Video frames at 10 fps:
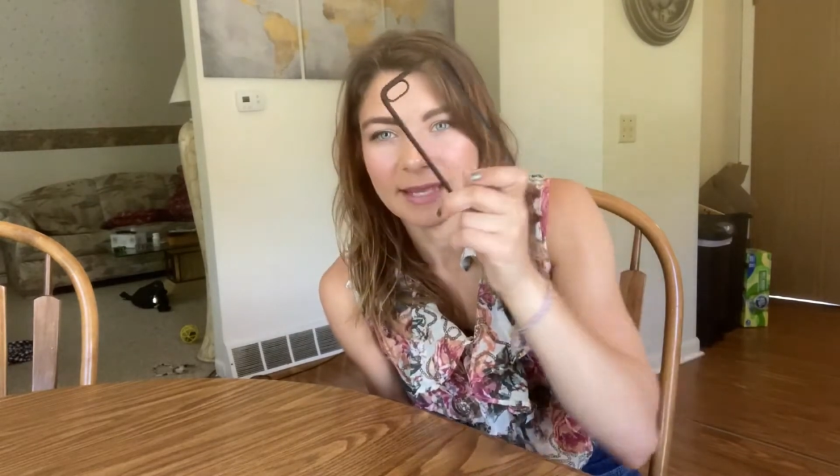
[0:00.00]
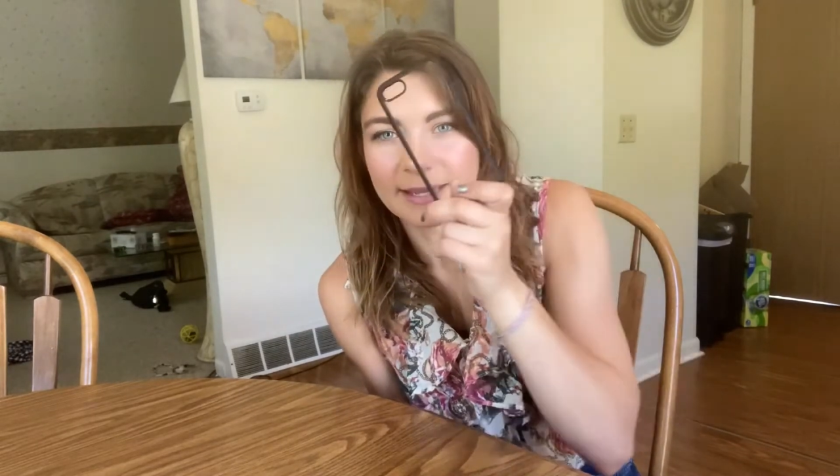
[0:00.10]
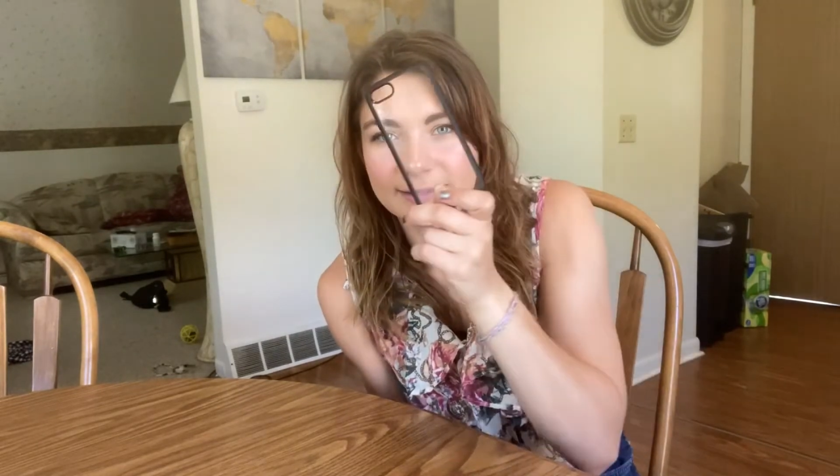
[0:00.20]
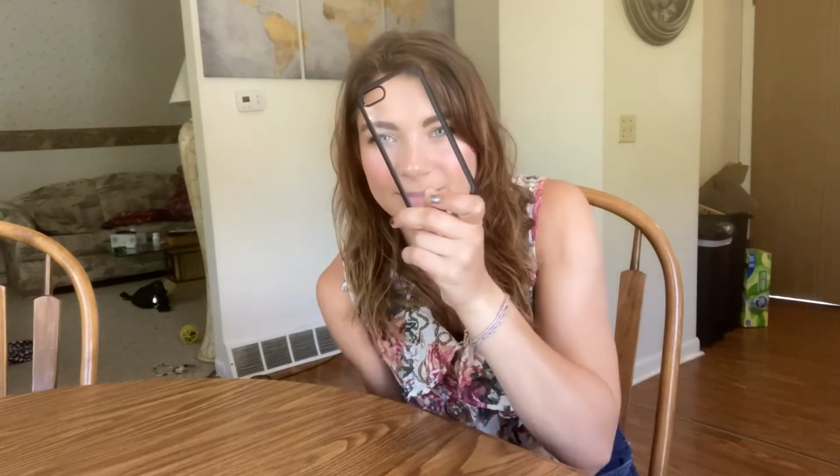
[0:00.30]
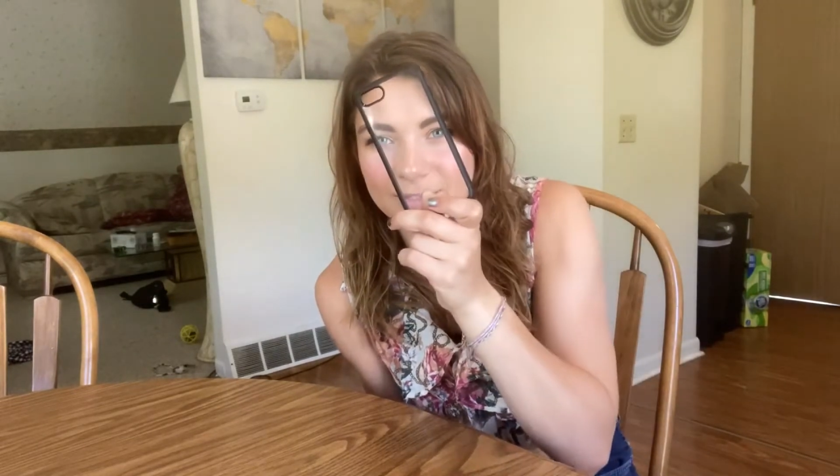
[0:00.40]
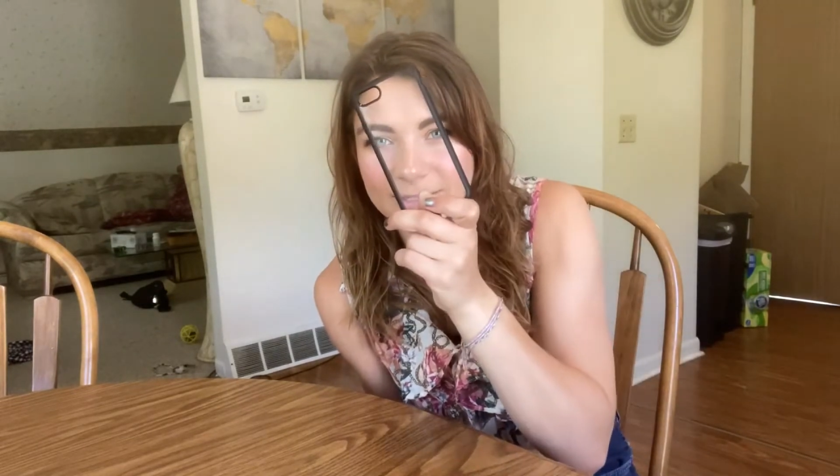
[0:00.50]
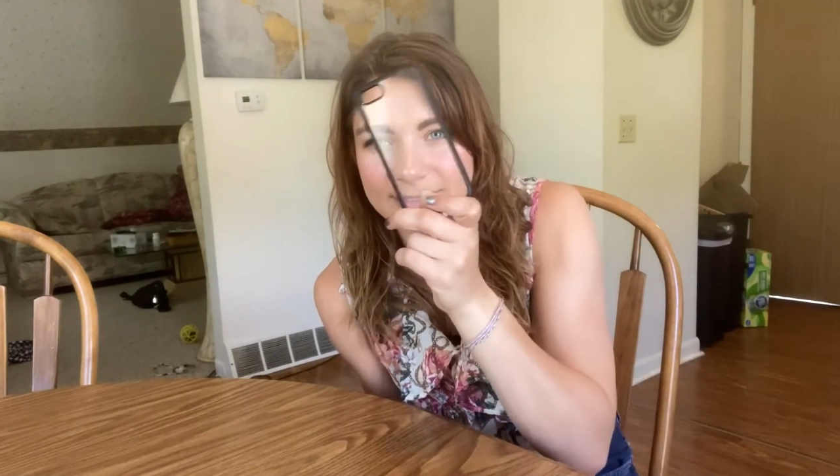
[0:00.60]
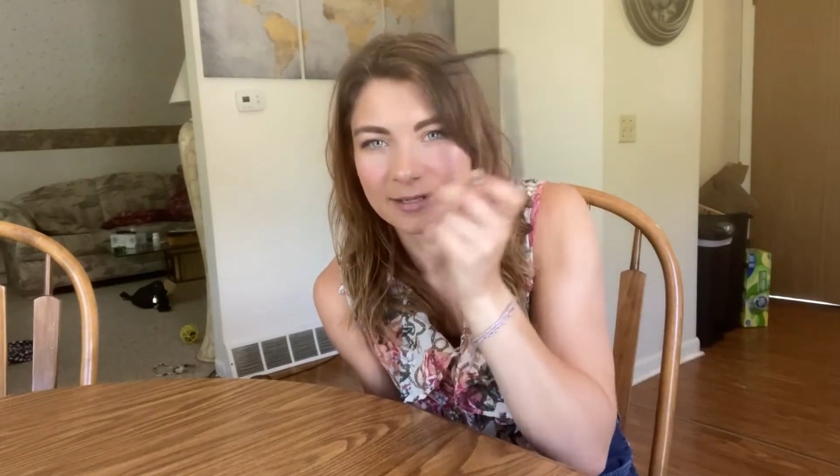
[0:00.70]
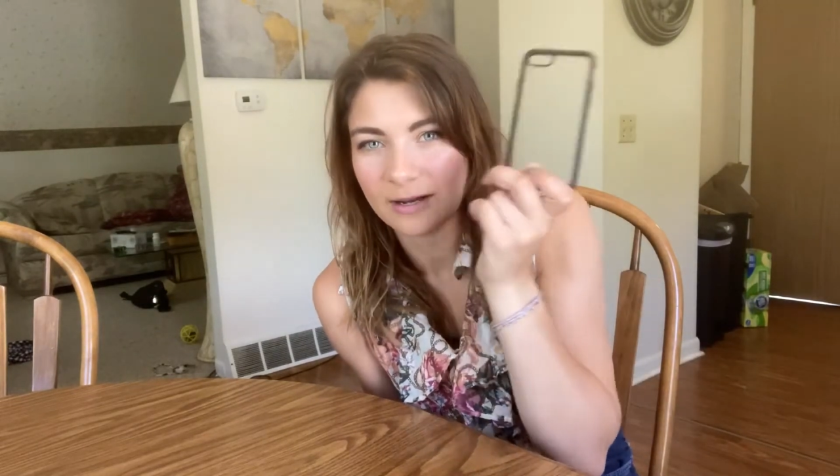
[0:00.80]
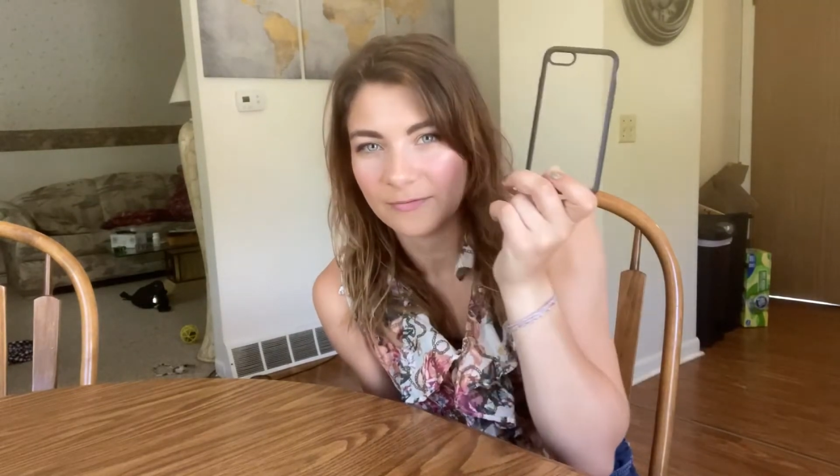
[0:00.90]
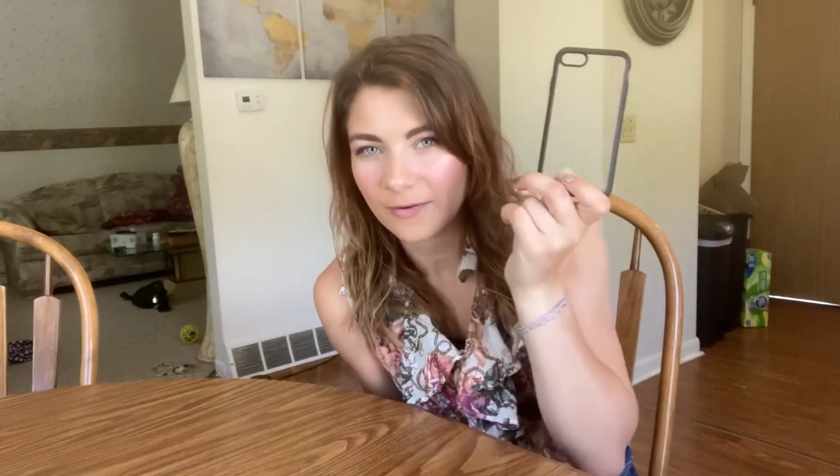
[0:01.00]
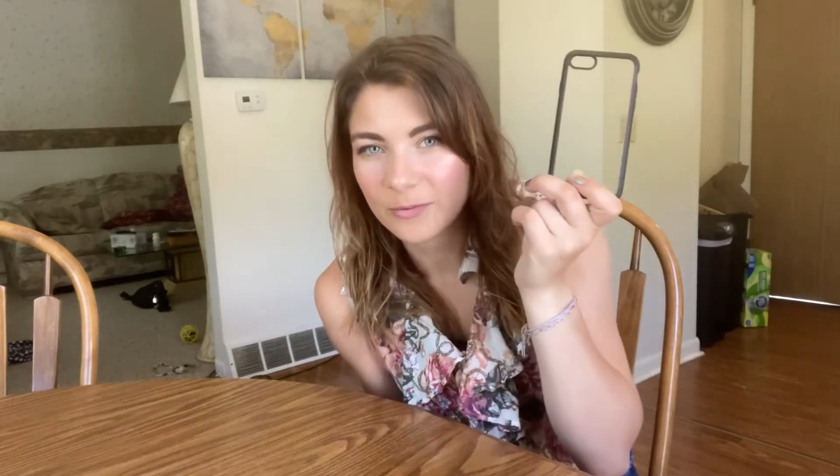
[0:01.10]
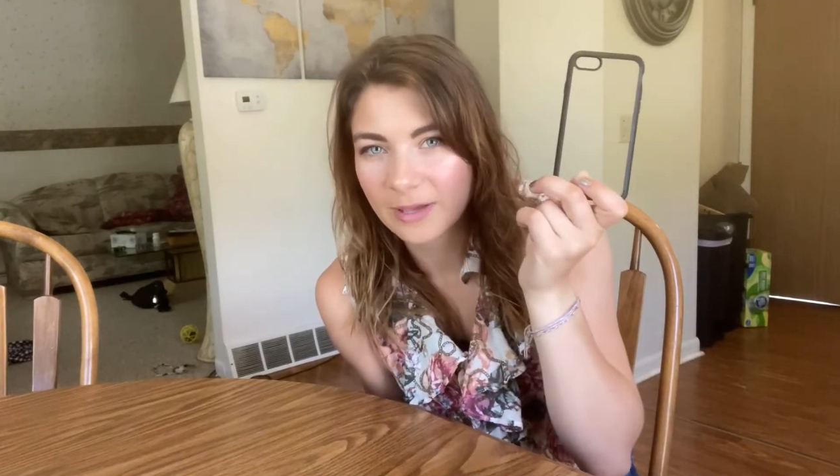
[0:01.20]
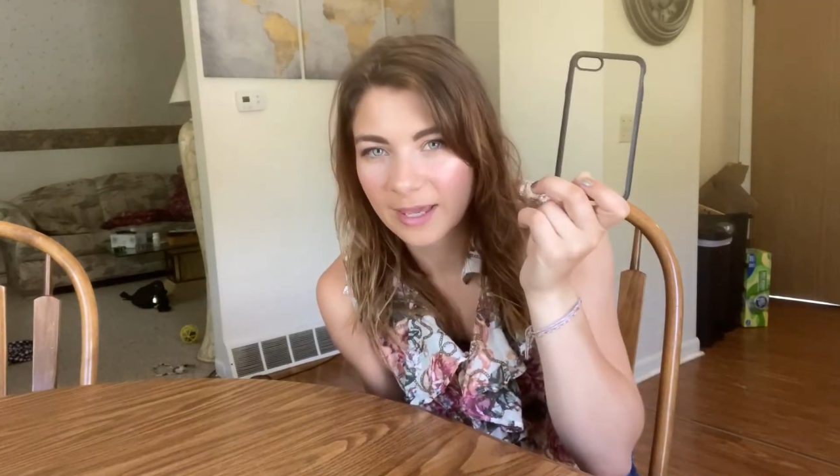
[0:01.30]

It's just a phone